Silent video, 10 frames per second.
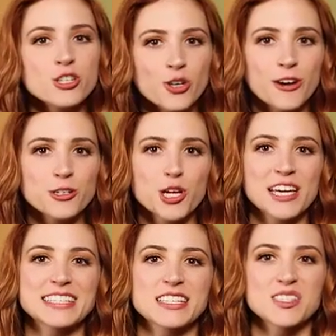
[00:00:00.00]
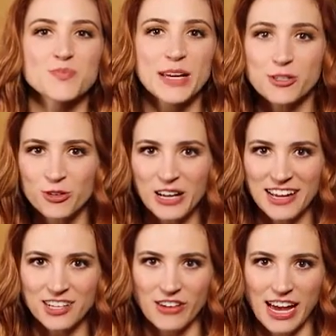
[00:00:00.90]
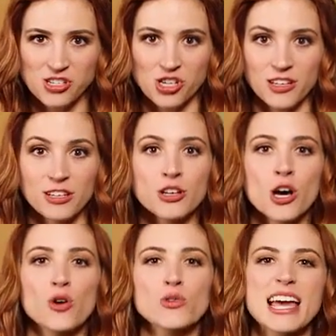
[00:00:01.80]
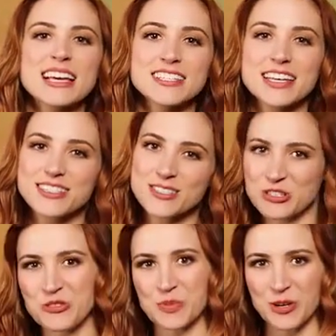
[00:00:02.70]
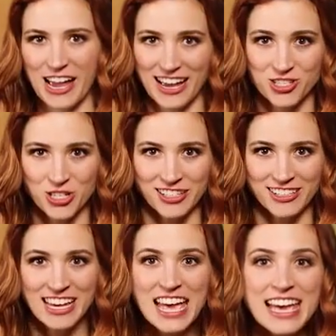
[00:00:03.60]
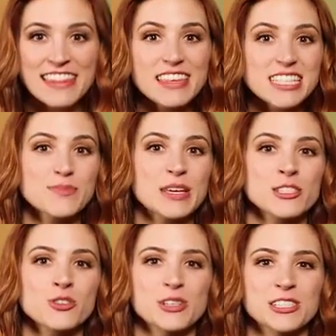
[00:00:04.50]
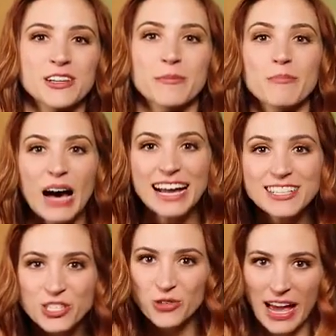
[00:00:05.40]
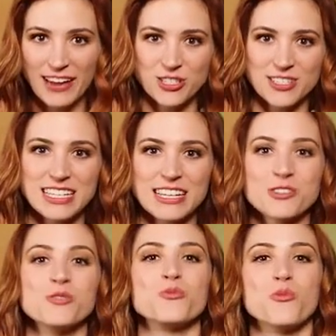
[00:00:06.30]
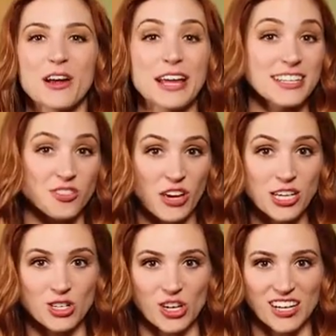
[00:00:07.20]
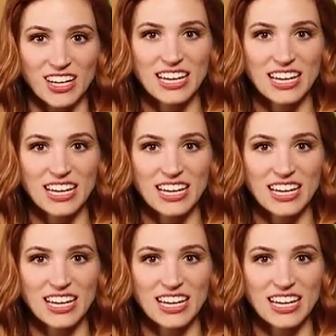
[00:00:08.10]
Charging is a special kind of action known as a super action. This means you get to combine 2 actions into 1 activation.